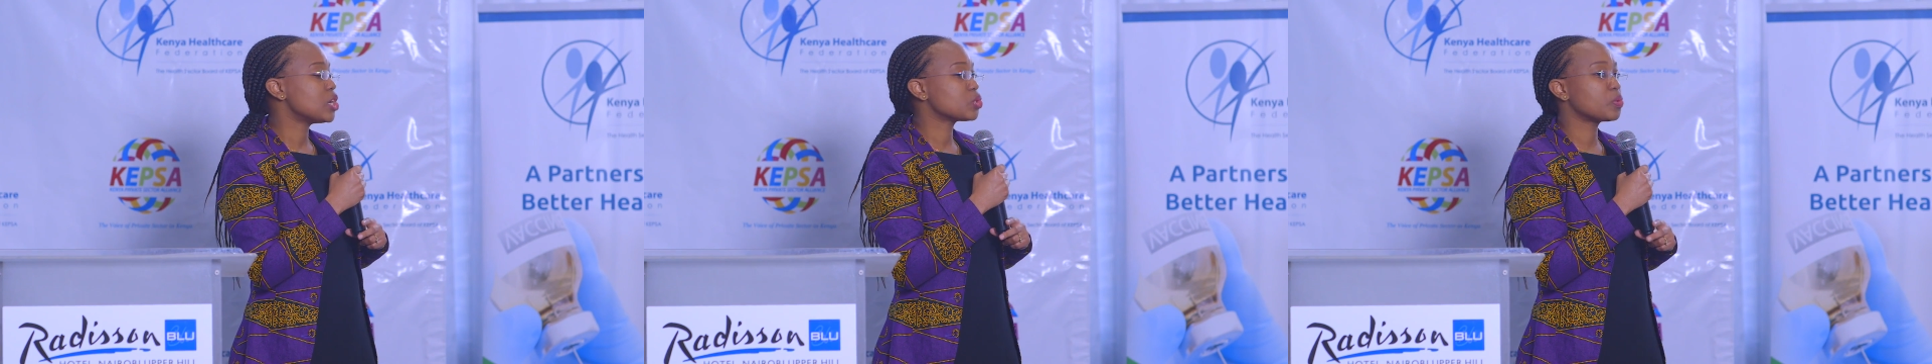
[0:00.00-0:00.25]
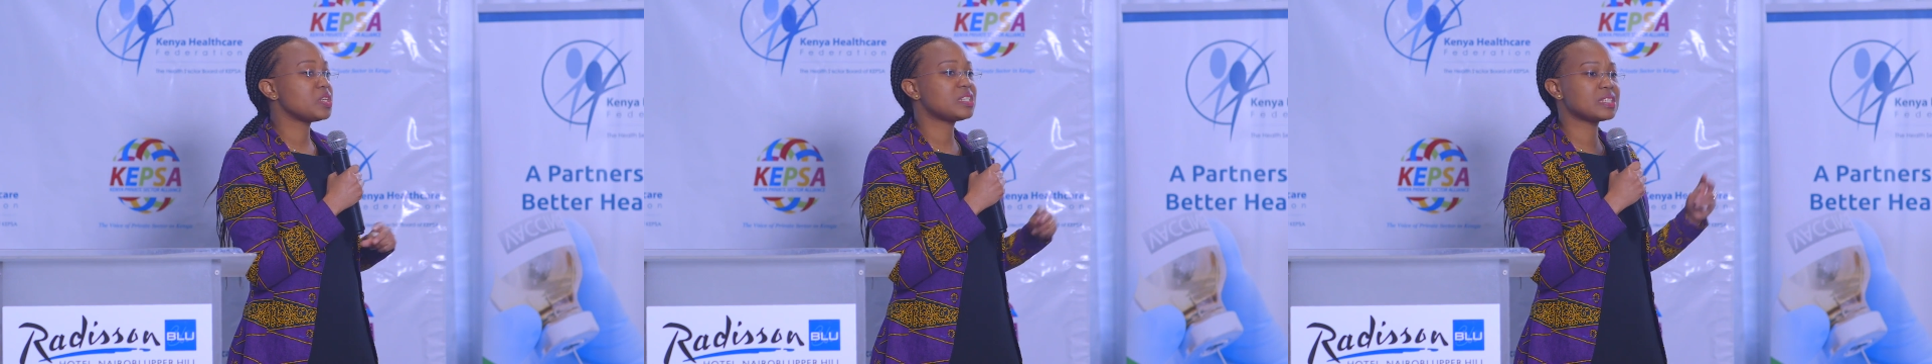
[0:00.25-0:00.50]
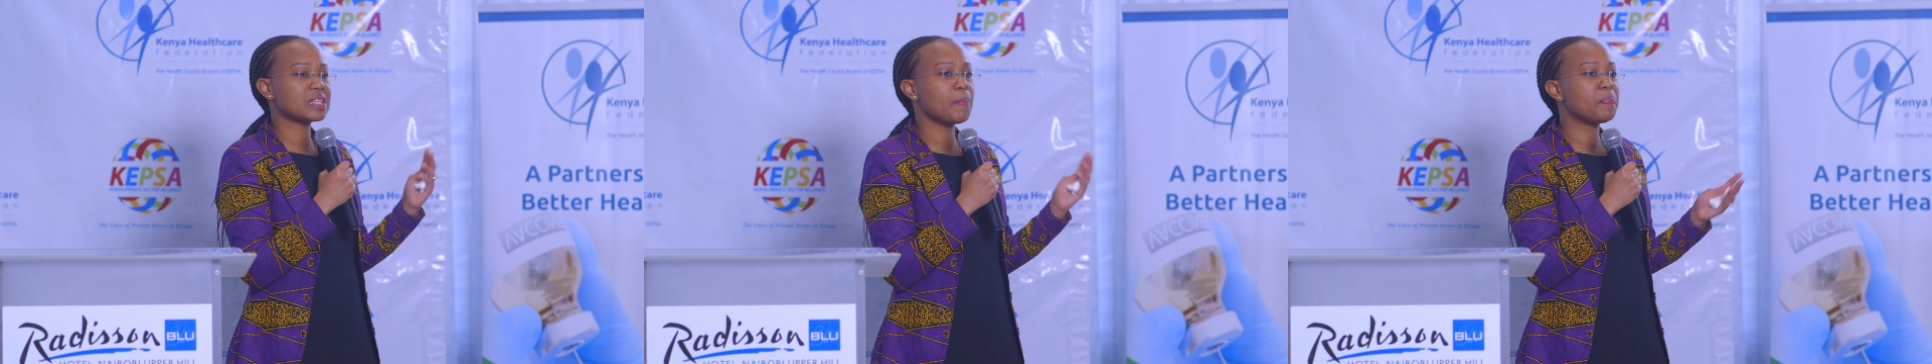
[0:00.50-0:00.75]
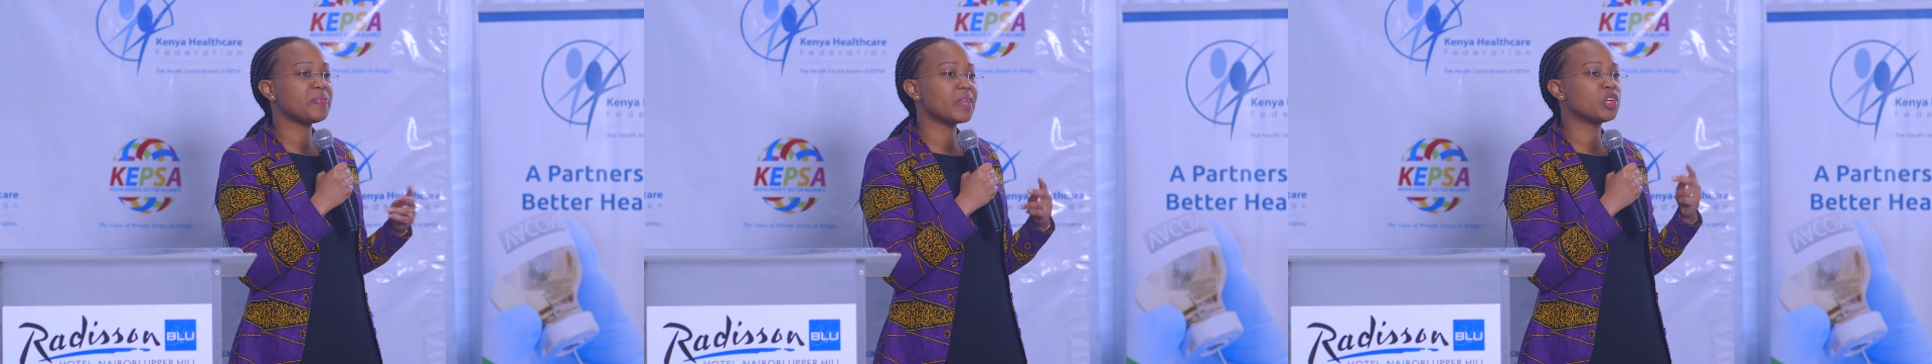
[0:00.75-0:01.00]
So this is
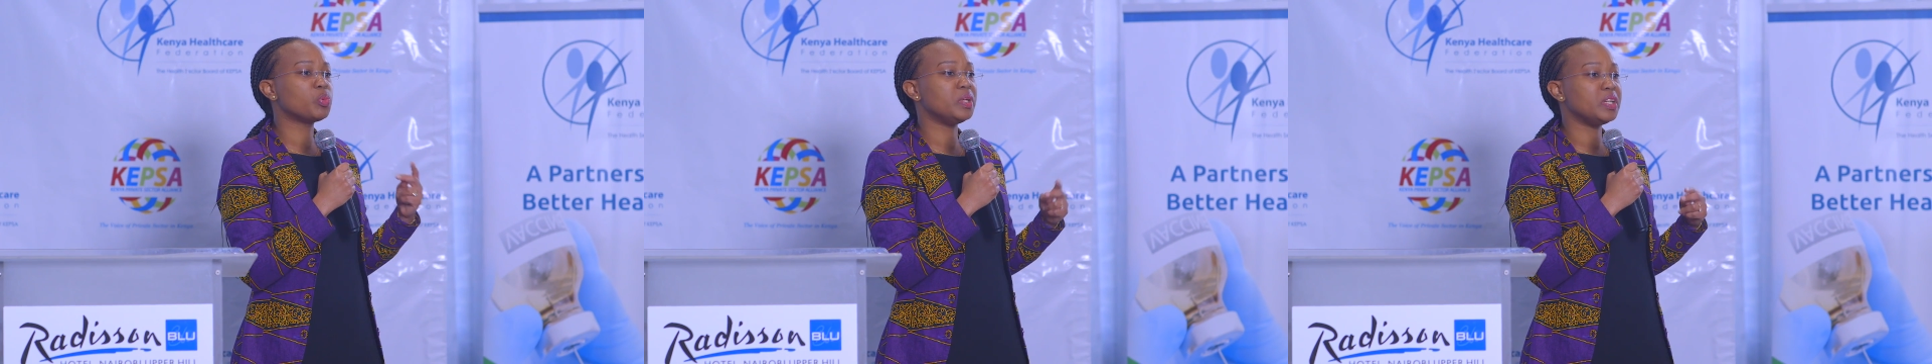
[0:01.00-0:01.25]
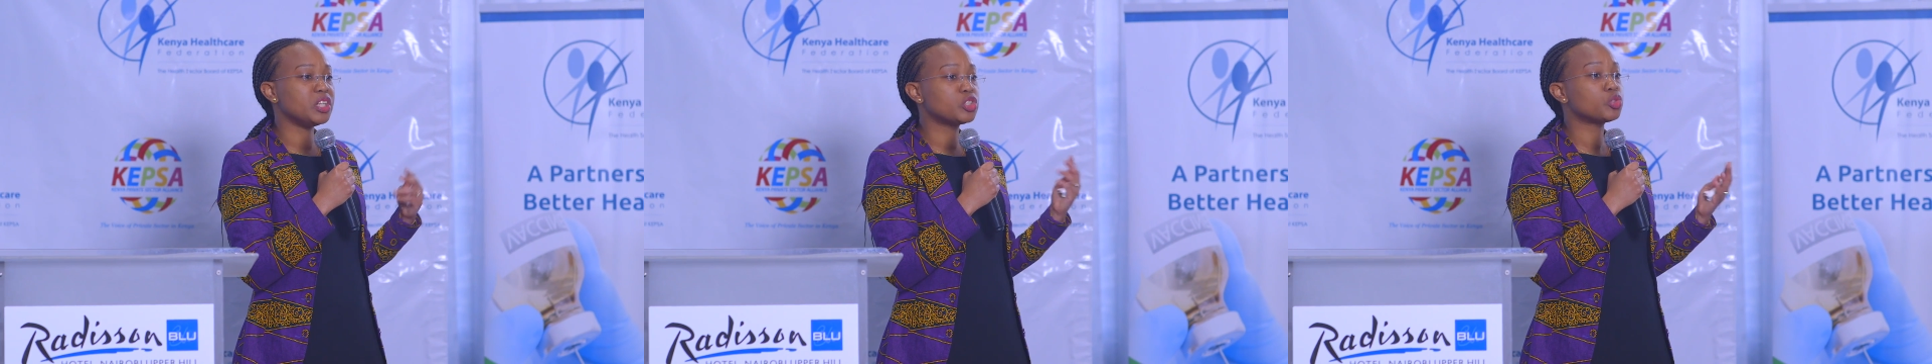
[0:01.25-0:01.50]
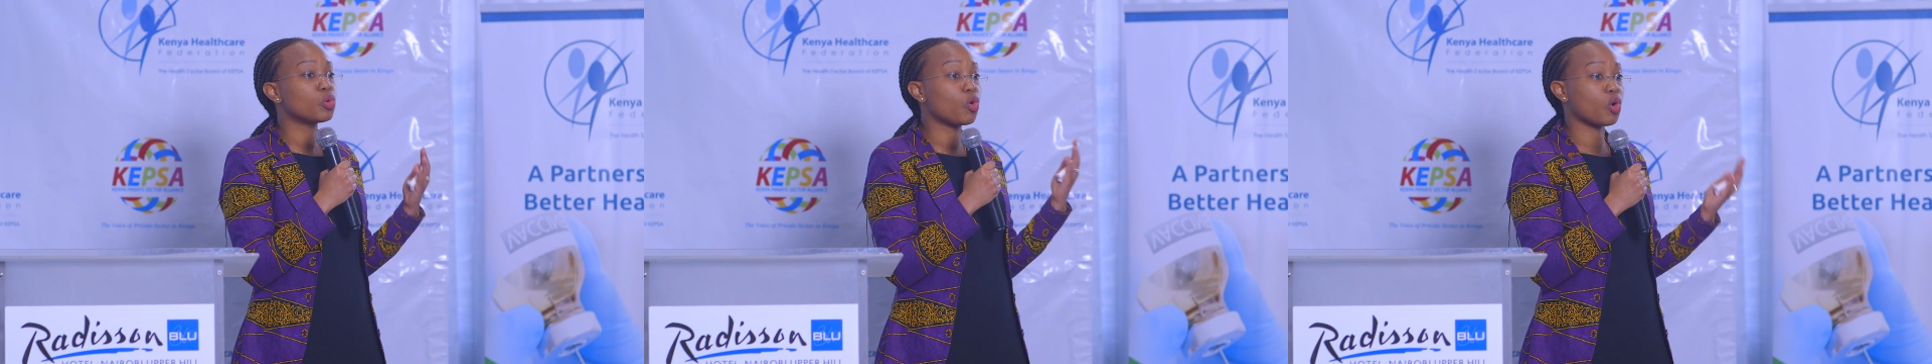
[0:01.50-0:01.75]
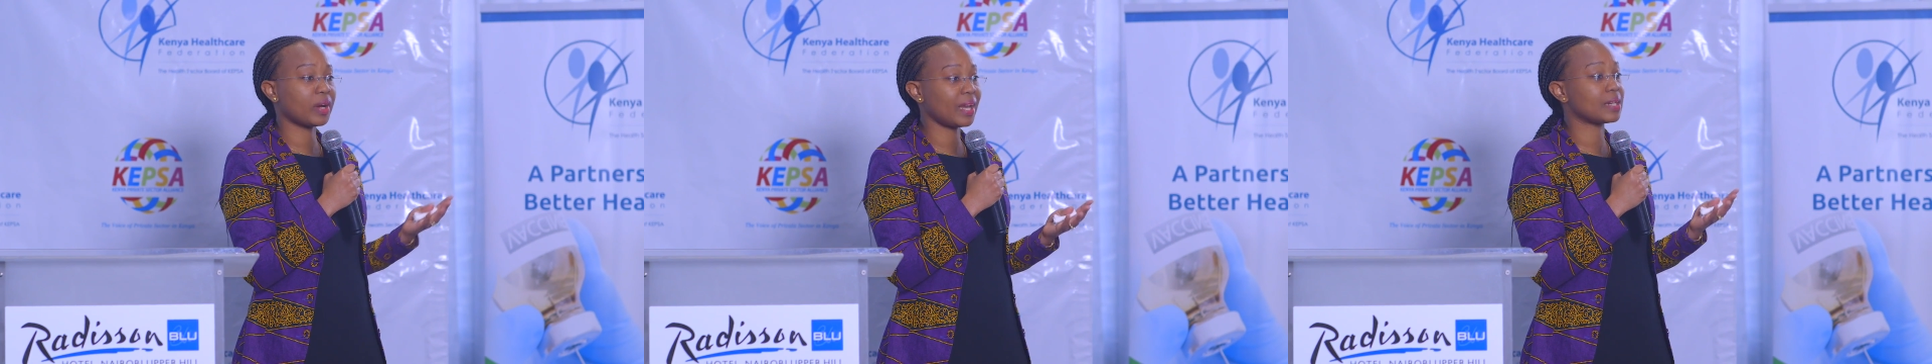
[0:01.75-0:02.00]
something that we need to
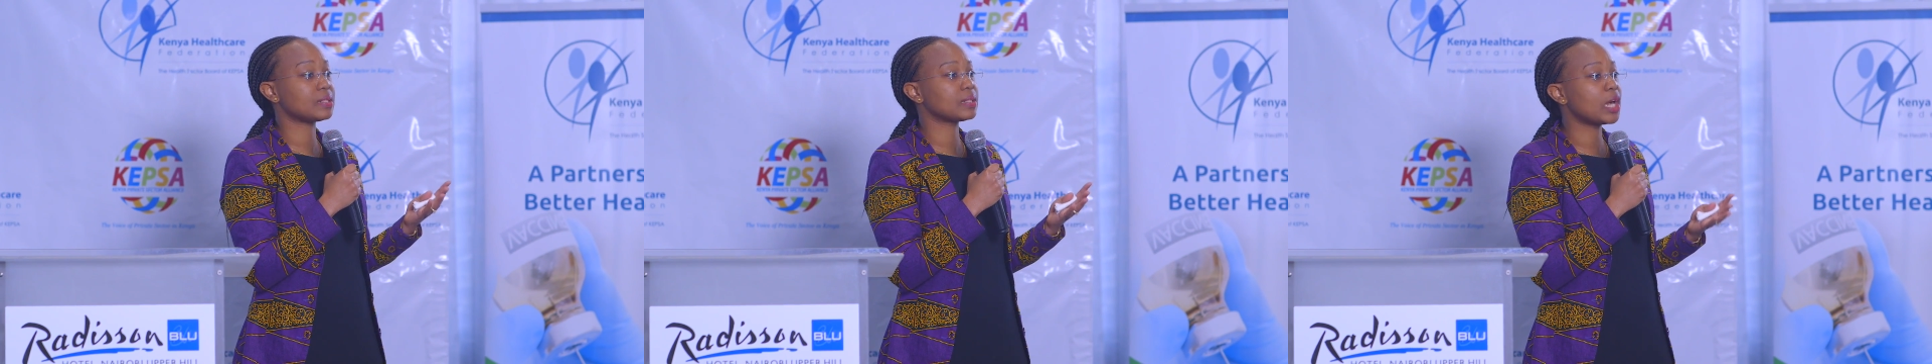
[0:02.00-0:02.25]
correct,